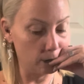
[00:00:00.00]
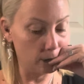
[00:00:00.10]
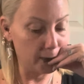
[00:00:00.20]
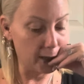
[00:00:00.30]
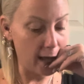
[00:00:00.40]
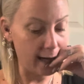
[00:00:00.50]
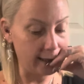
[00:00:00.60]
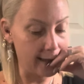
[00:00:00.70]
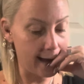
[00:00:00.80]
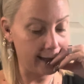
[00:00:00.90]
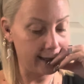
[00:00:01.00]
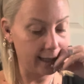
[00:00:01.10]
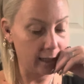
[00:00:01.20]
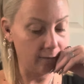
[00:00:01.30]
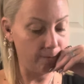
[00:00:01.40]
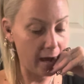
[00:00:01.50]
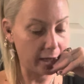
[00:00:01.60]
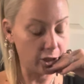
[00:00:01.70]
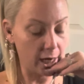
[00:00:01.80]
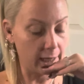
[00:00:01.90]
There's a lot of lying and
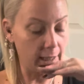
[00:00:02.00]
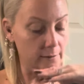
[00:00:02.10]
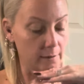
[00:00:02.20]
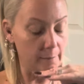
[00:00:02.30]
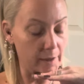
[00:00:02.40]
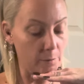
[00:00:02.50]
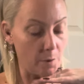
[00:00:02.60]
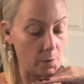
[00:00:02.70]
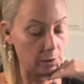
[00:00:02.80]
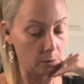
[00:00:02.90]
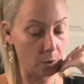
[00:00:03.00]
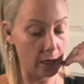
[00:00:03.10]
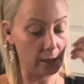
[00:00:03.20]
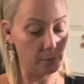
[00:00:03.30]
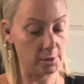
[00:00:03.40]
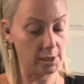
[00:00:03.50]
fact checking. I mean, what was where are you supposed